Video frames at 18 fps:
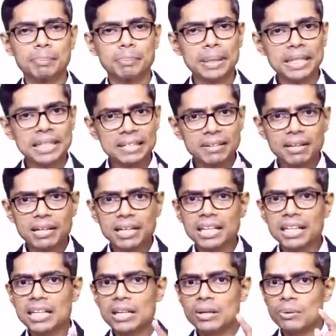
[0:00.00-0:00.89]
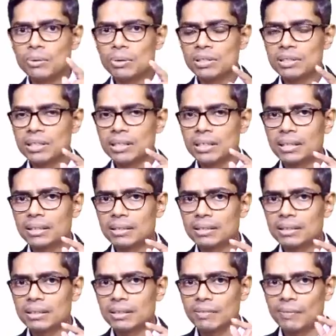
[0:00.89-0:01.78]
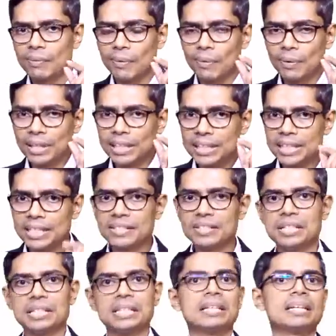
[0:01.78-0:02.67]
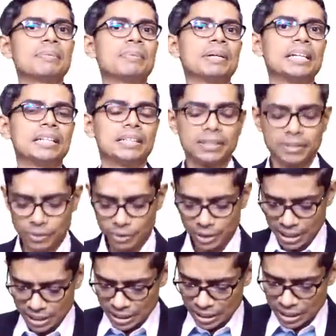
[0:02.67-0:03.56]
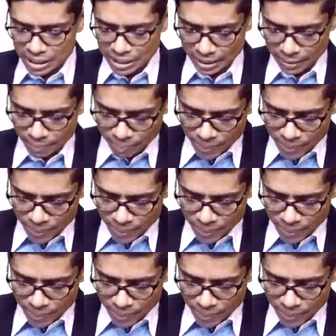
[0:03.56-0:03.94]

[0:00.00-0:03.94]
particularly note the voltage decrement. Okay, here